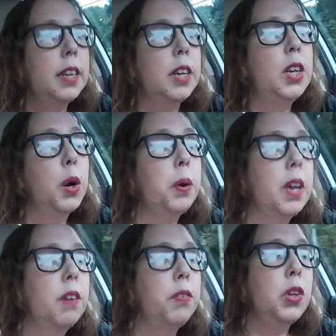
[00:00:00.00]
You know,
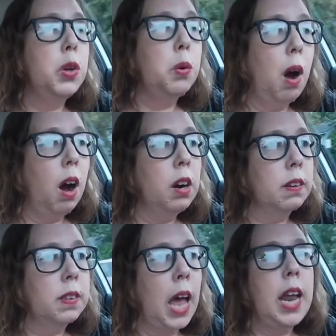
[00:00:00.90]
if you
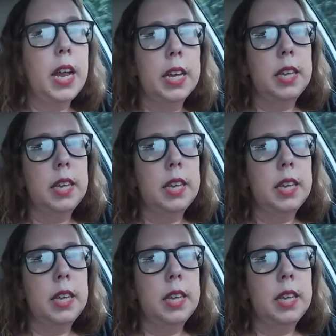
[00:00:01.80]
are set